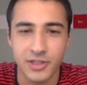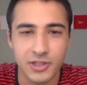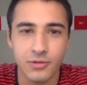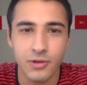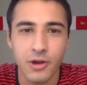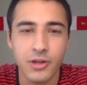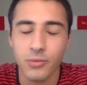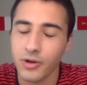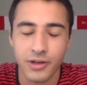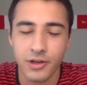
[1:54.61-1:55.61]
Did you know you
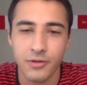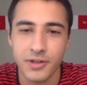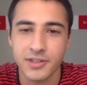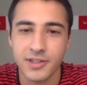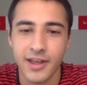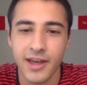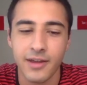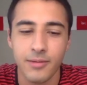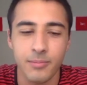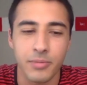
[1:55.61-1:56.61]
want to go into
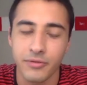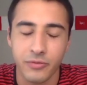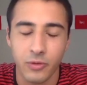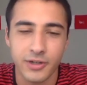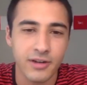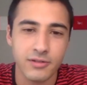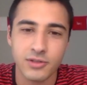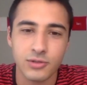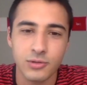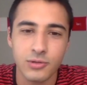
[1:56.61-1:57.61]
that before dental
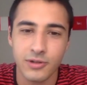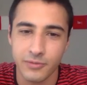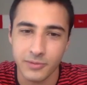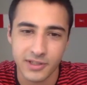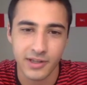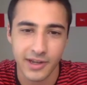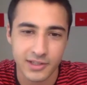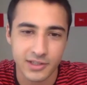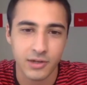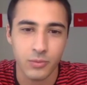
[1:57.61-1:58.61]
school, or was it like
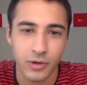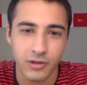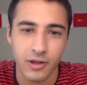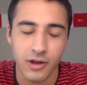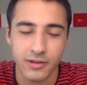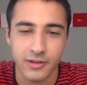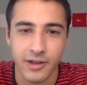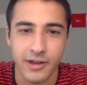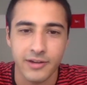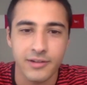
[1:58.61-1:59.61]
somewhere along the
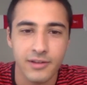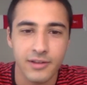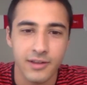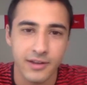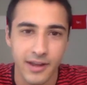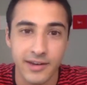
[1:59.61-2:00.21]
line? In, in